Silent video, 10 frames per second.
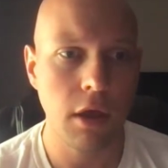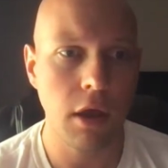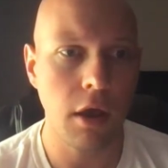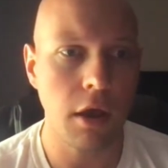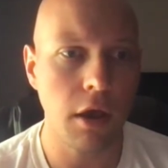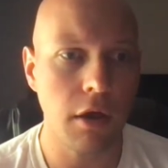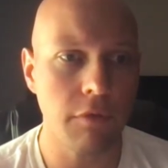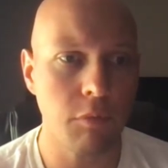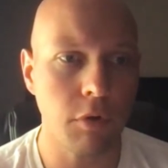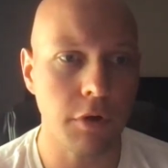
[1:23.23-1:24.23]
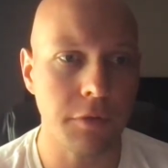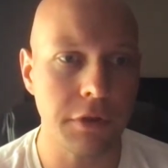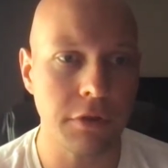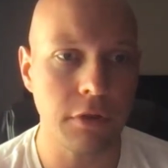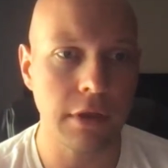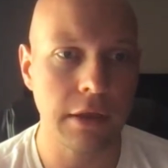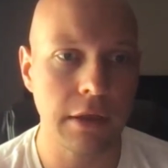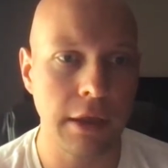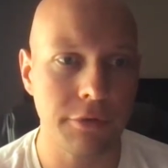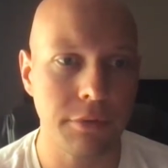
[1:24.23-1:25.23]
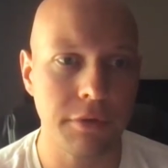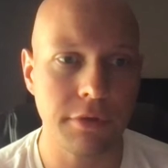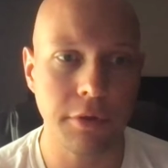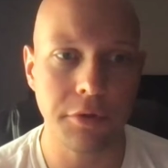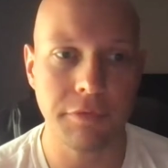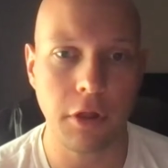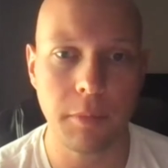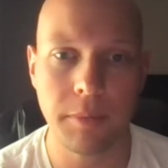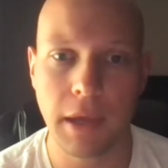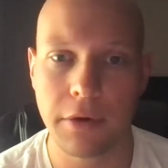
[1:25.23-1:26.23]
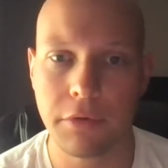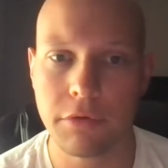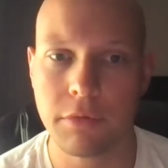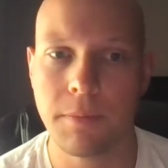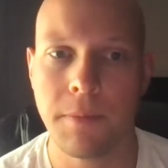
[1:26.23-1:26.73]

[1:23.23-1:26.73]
of what are the counseling skill development models.